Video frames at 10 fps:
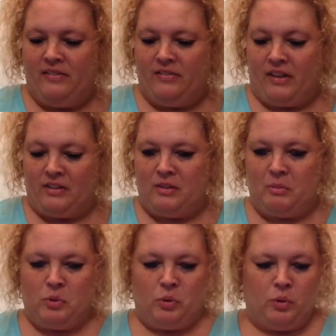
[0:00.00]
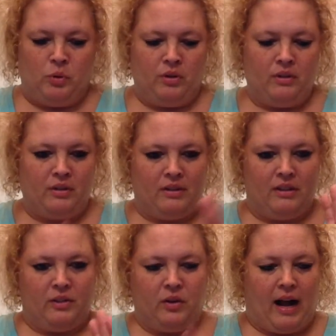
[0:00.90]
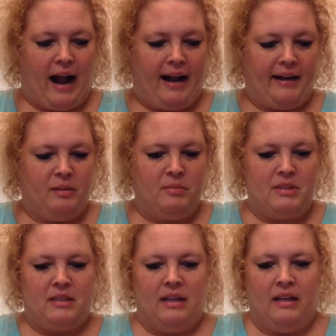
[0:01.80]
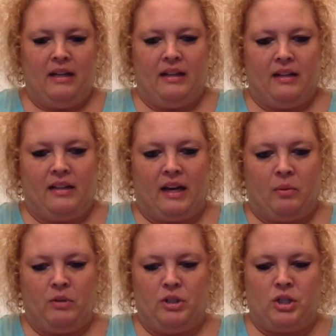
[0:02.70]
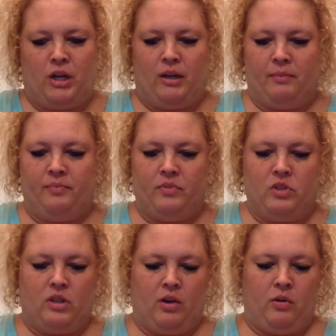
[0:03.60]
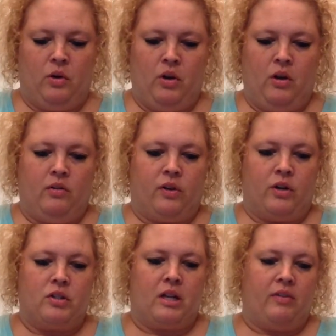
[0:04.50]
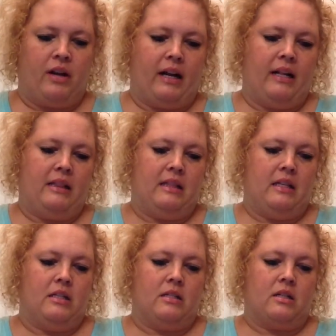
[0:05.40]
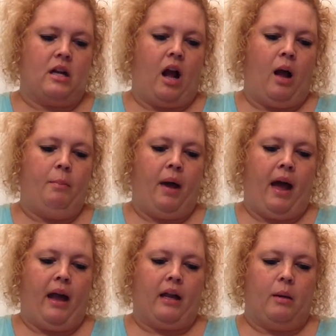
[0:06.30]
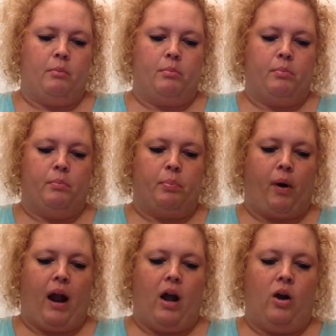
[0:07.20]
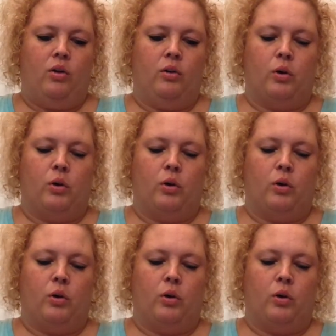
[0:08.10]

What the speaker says: Found some cool little items that I wanted to show you. So, first off, I got this compact brow